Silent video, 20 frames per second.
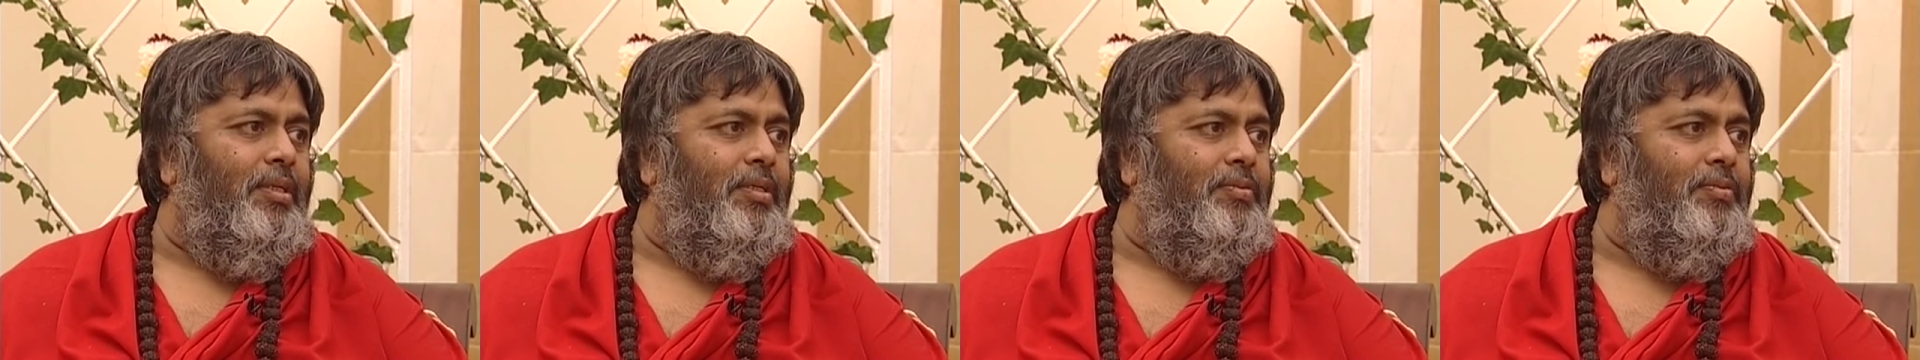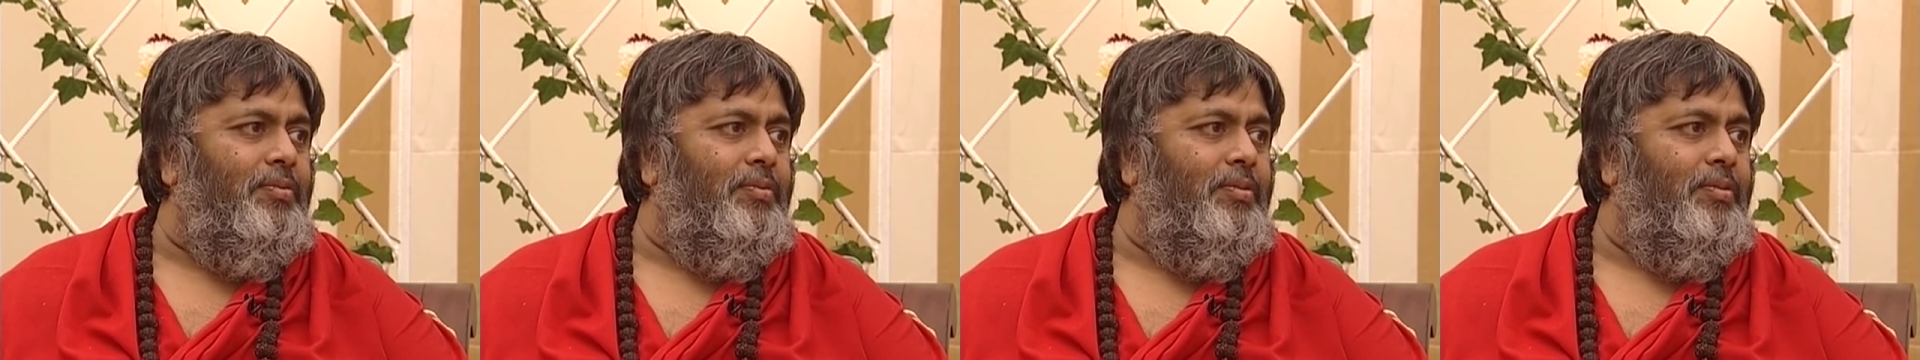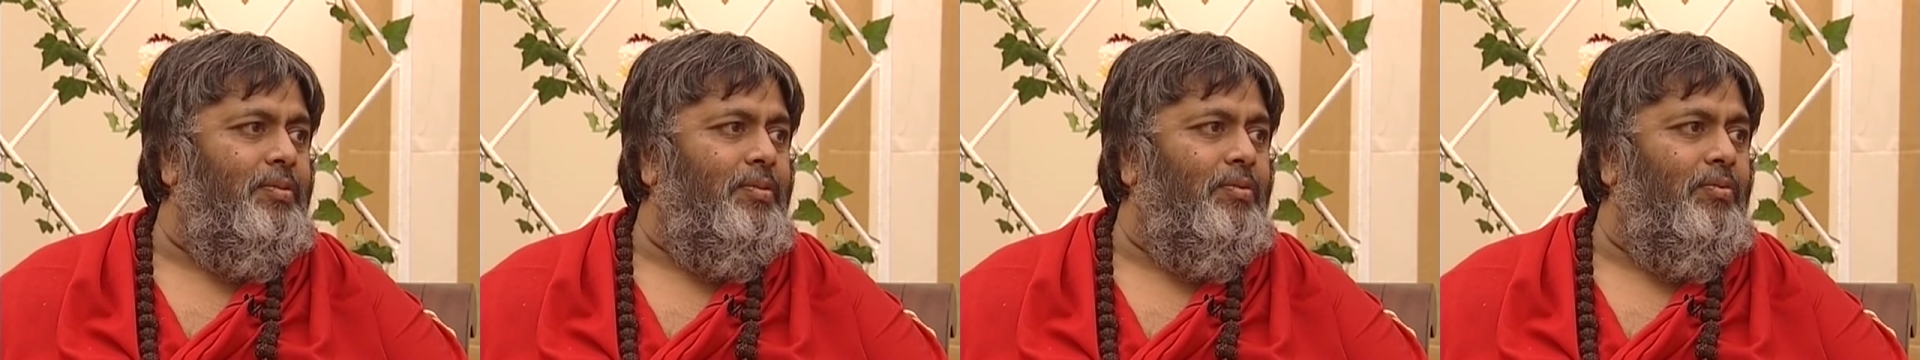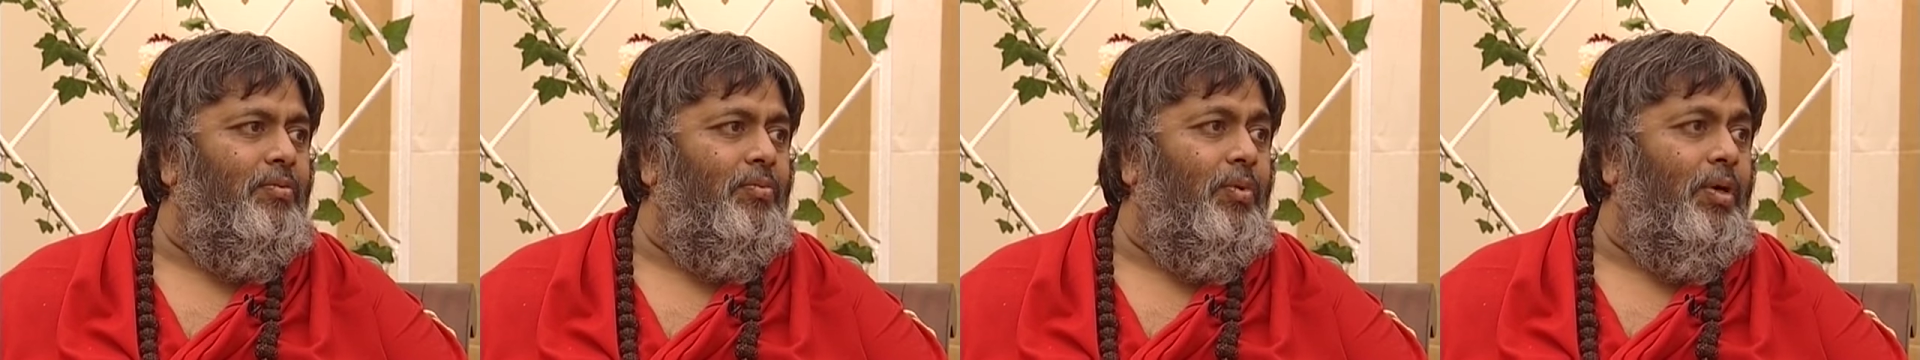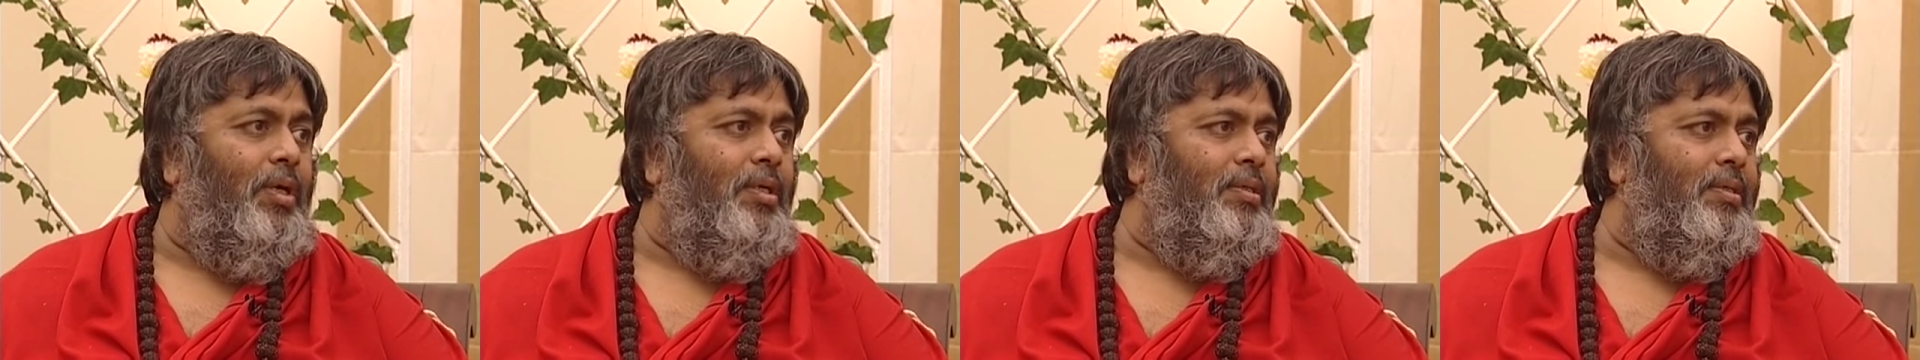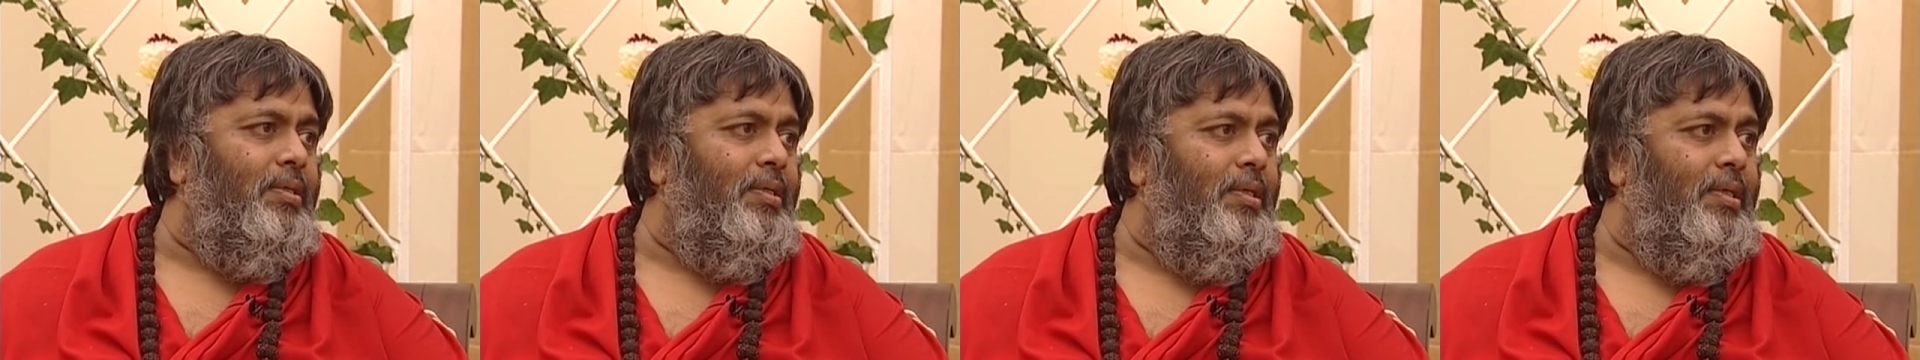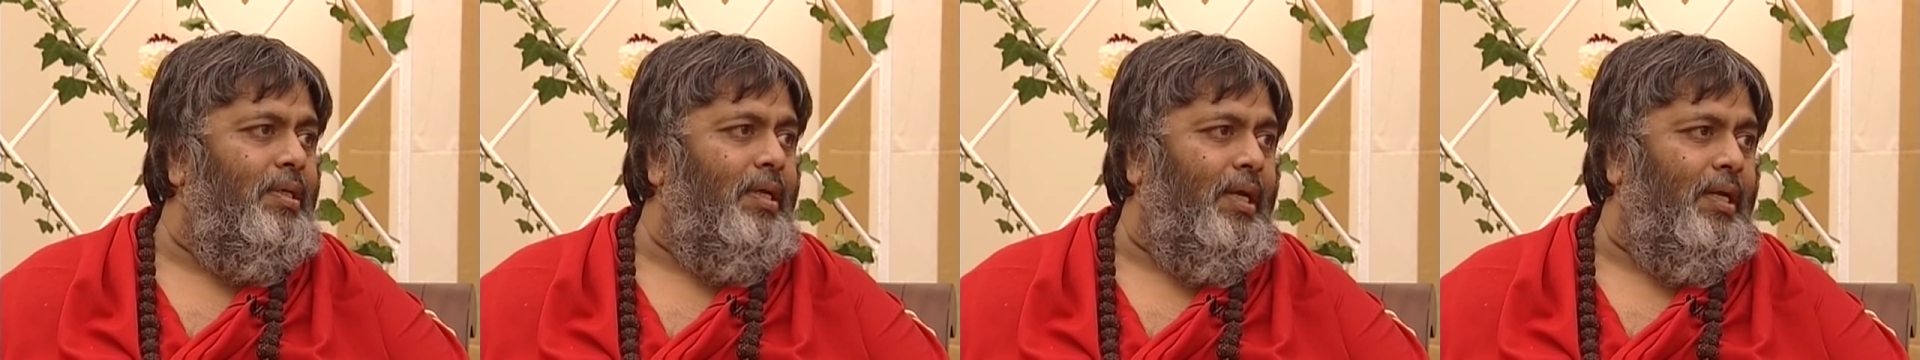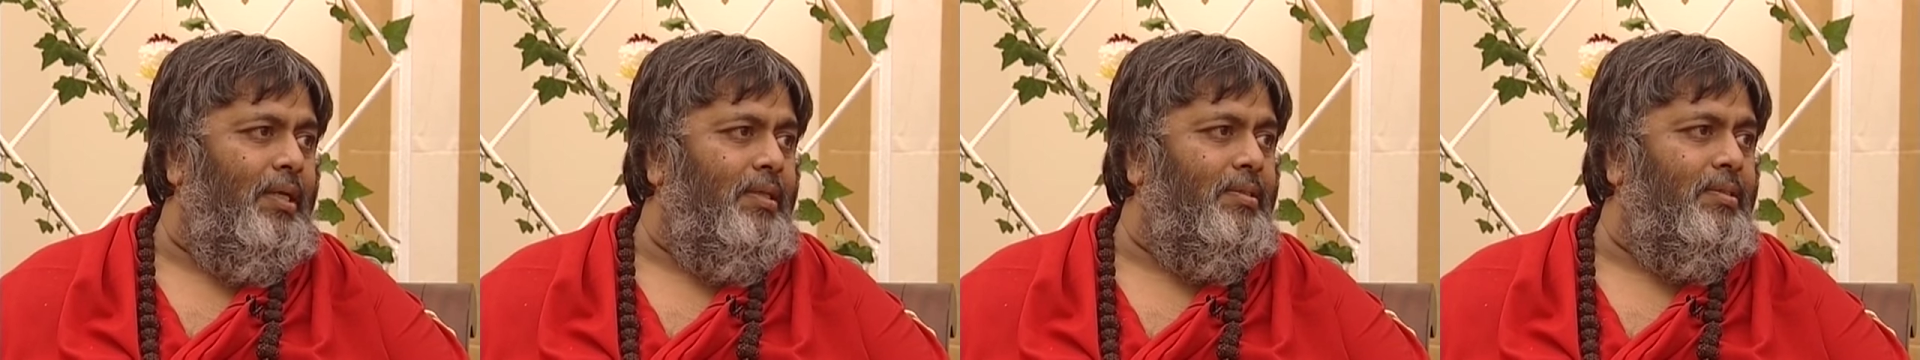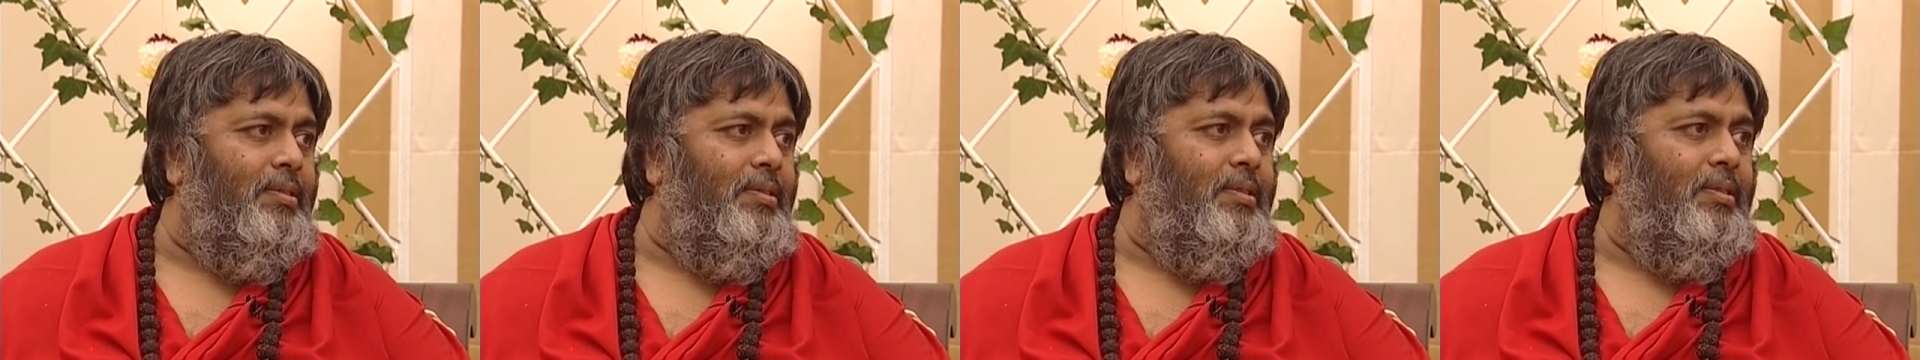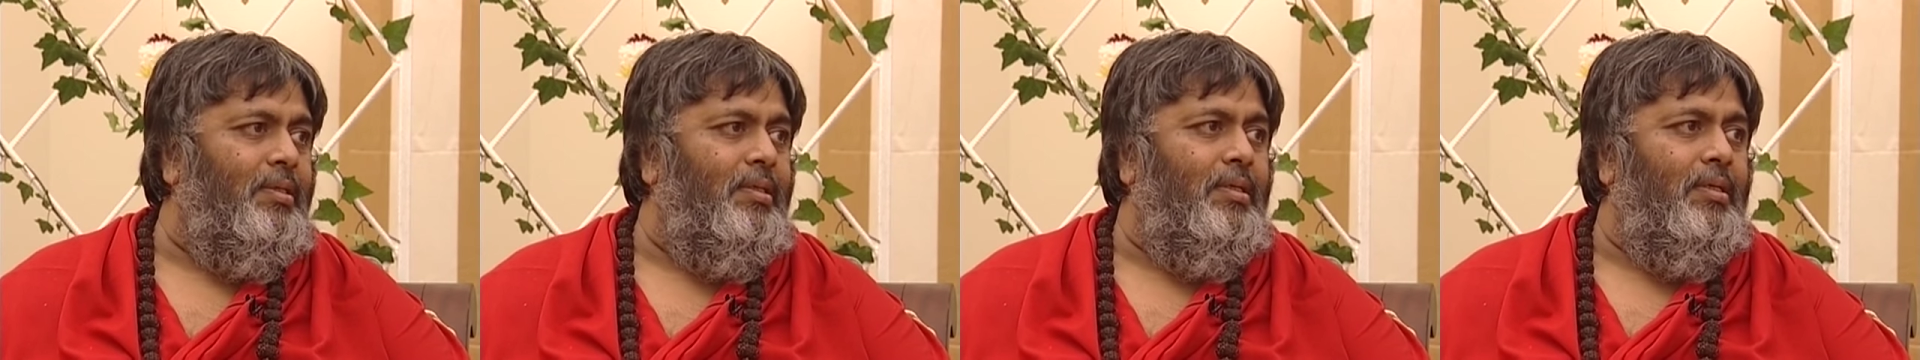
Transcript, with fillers: of what he has